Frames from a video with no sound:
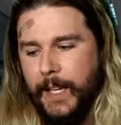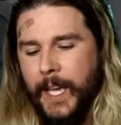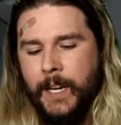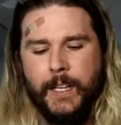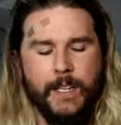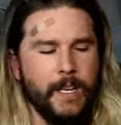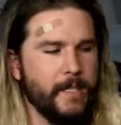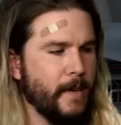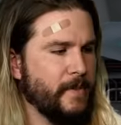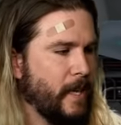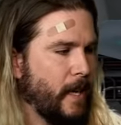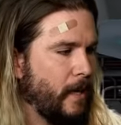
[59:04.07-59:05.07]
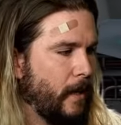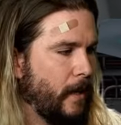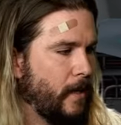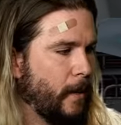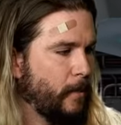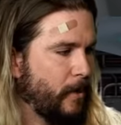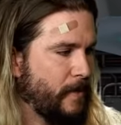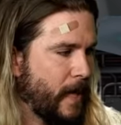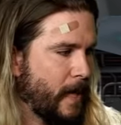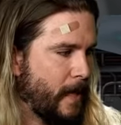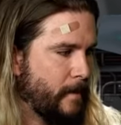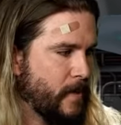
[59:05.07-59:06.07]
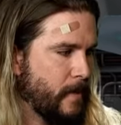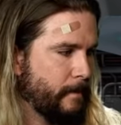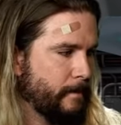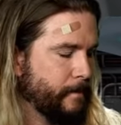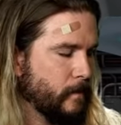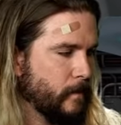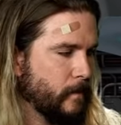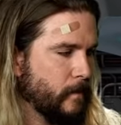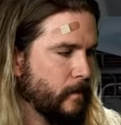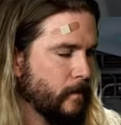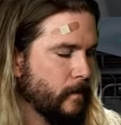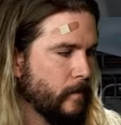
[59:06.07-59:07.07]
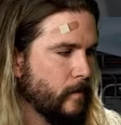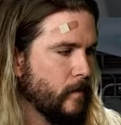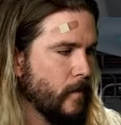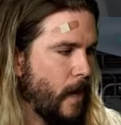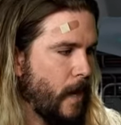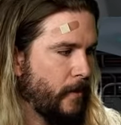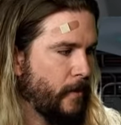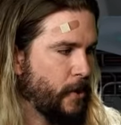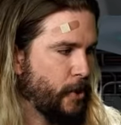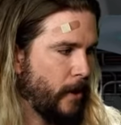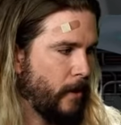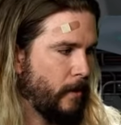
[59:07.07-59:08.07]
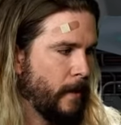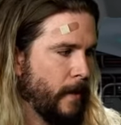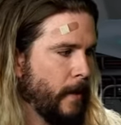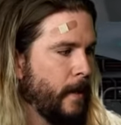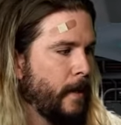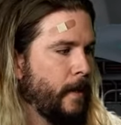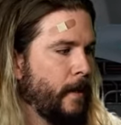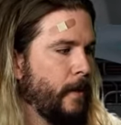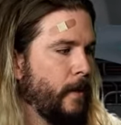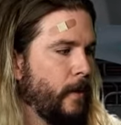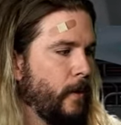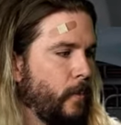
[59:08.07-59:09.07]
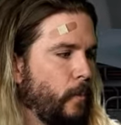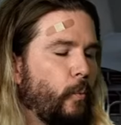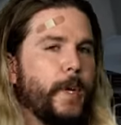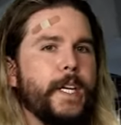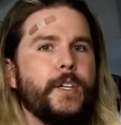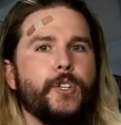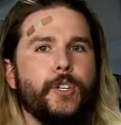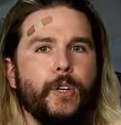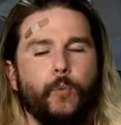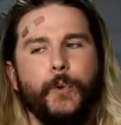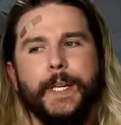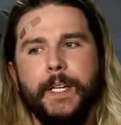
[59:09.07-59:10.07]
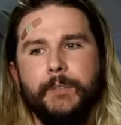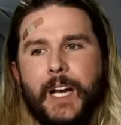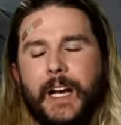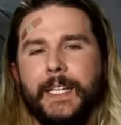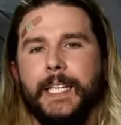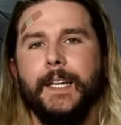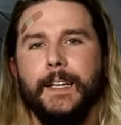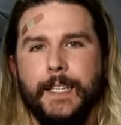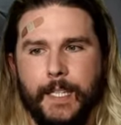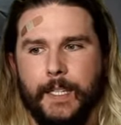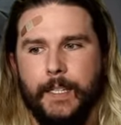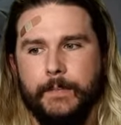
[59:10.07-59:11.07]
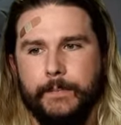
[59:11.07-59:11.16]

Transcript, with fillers: And as I've said a number of times on the show, we should we have gotten lucky